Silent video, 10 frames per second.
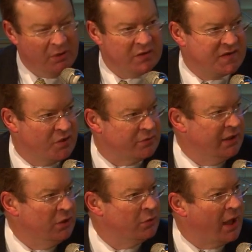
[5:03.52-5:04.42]
most
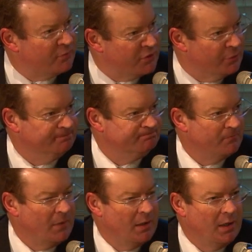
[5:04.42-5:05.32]
certainly look up to.
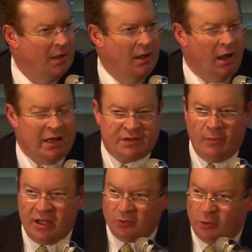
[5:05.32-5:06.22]
I tell
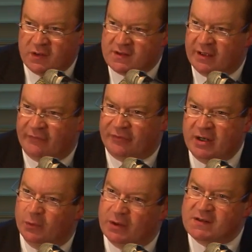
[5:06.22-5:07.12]
my daughters, I have
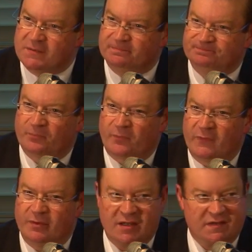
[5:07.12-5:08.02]
3 daughters
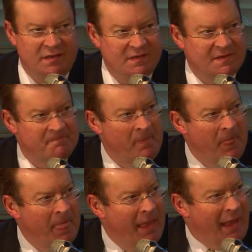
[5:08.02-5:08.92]
for my sins,
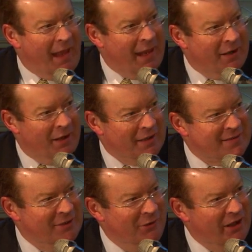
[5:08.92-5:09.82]
and I
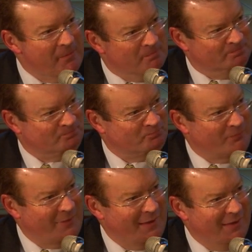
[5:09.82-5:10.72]
tell them
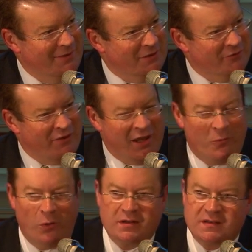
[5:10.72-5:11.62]
that if they
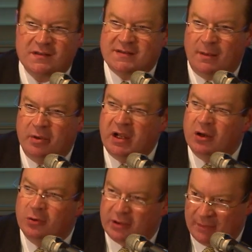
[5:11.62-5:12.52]
want somebody
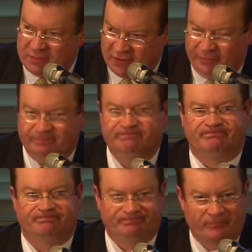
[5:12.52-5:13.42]
to look up to,
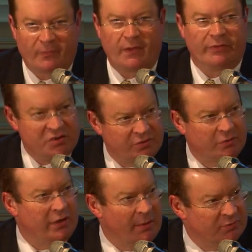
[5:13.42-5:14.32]
they
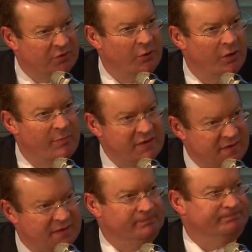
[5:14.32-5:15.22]
should look up to Her
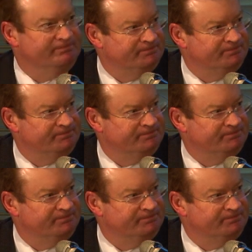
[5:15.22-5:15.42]
Majesty.